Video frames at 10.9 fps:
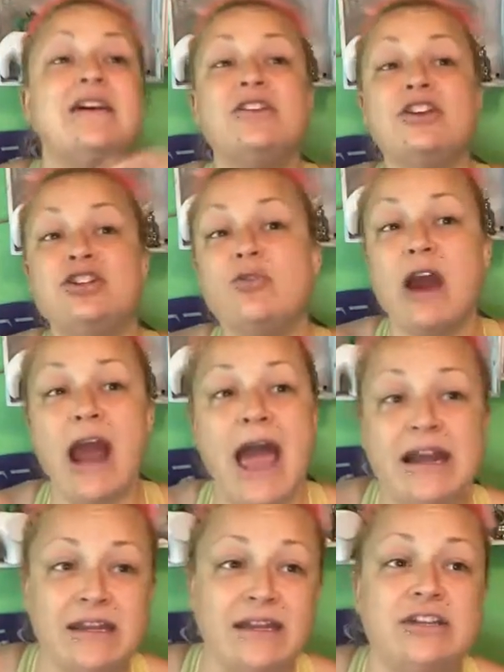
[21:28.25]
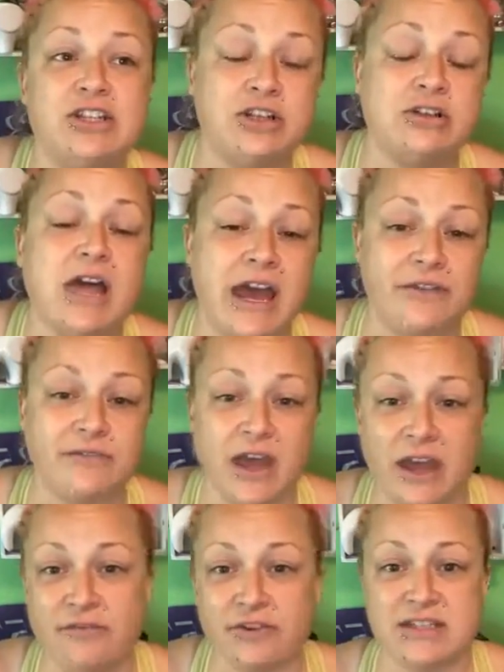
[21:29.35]
that you are adding into your life
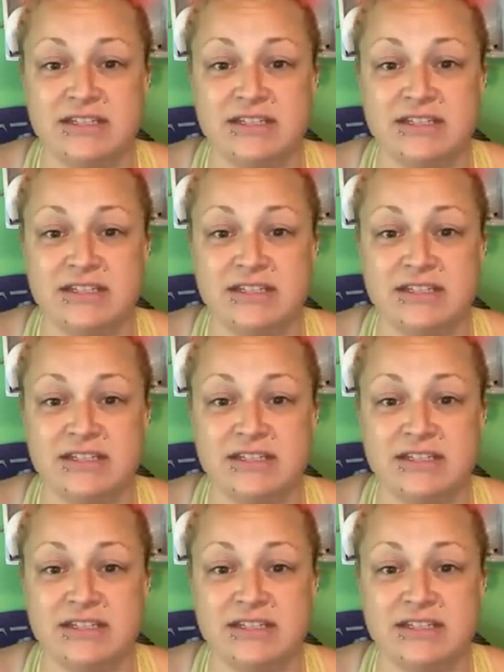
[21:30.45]
every